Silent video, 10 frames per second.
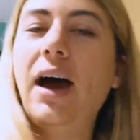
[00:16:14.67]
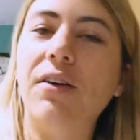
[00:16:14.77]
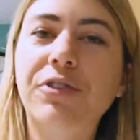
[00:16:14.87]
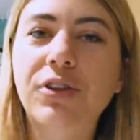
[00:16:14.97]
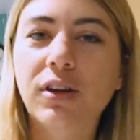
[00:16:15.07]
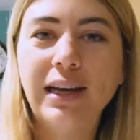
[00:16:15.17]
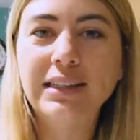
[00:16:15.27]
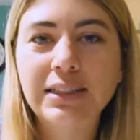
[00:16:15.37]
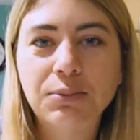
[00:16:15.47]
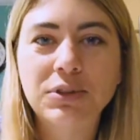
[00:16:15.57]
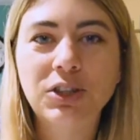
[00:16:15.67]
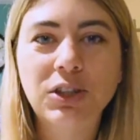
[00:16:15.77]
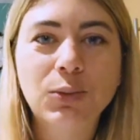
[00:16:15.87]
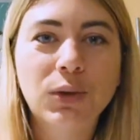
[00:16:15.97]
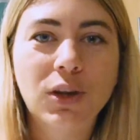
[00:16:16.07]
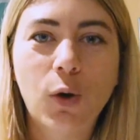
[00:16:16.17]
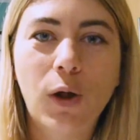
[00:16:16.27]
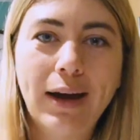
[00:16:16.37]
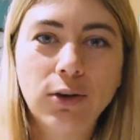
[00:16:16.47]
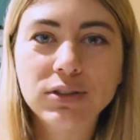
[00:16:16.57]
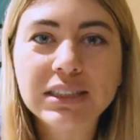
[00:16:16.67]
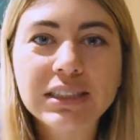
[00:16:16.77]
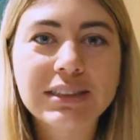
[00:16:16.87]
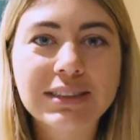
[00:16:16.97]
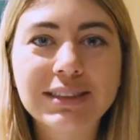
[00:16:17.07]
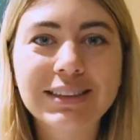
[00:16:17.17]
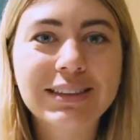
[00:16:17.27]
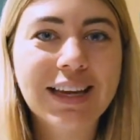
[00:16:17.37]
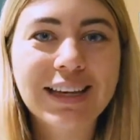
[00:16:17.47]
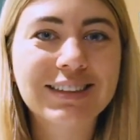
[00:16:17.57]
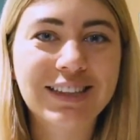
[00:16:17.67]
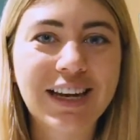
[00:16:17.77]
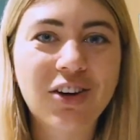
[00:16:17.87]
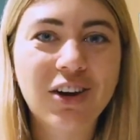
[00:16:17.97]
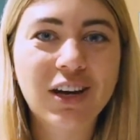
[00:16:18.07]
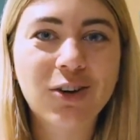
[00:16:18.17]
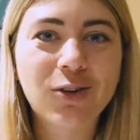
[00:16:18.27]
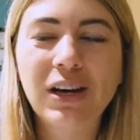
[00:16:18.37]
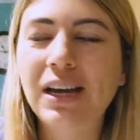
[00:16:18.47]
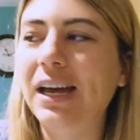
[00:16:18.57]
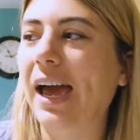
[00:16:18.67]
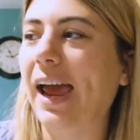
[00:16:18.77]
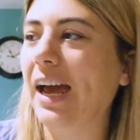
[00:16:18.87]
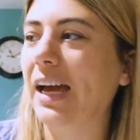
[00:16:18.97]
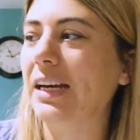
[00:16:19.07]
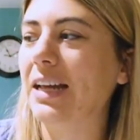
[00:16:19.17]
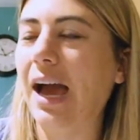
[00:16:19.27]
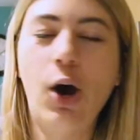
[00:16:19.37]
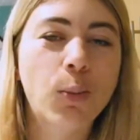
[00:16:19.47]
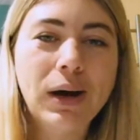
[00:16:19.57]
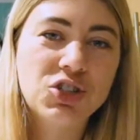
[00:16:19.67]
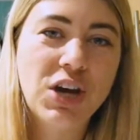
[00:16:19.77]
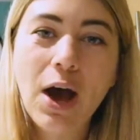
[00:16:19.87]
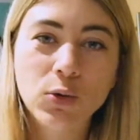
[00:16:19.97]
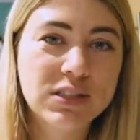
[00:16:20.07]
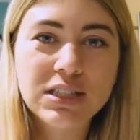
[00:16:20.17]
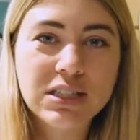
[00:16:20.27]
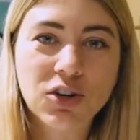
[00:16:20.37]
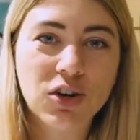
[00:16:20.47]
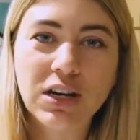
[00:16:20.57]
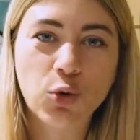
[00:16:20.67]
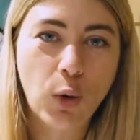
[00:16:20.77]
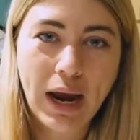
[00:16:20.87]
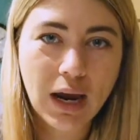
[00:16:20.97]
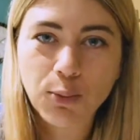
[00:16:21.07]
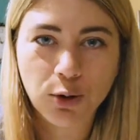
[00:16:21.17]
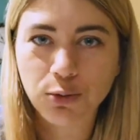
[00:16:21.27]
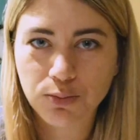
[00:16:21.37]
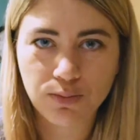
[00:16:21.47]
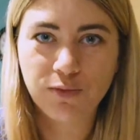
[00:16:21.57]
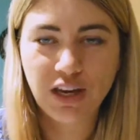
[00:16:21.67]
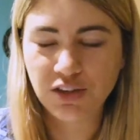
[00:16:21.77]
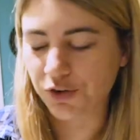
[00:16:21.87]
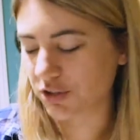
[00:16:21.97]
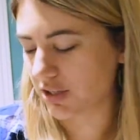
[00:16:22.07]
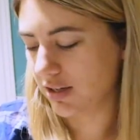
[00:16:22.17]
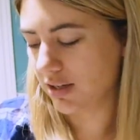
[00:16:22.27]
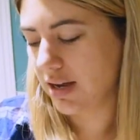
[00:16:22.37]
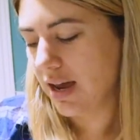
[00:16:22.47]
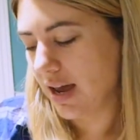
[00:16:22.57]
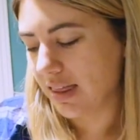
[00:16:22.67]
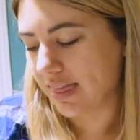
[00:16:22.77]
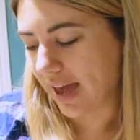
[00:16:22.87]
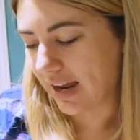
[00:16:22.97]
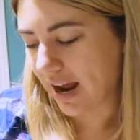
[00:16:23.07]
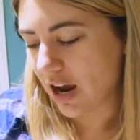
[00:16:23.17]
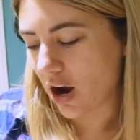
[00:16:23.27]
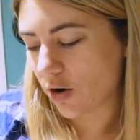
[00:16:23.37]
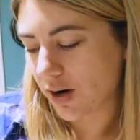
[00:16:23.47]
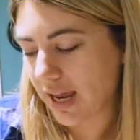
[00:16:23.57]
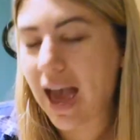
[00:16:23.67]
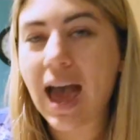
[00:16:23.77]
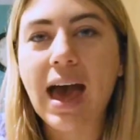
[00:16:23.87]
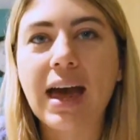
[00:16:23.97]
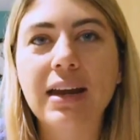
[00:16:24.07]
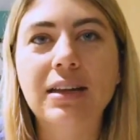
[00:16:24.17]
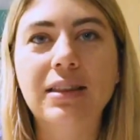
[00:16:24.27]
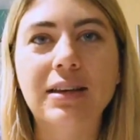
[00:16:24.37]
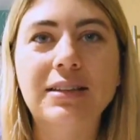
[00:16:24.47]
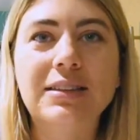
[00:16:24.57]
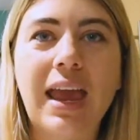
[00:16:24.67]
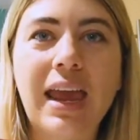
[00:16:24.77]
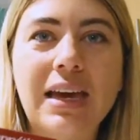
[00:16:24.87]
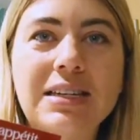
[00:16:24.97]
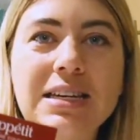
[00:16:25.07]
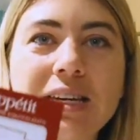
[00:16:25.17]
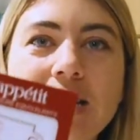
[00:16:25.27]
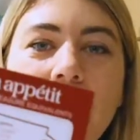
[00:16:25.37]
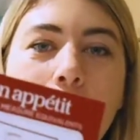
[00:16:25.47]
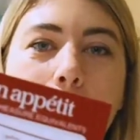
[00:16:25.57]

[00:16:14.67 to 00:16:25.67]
after the last episode with the whole ounces like scenario and how much ounces are in a gram or vice versa, that I already had this handy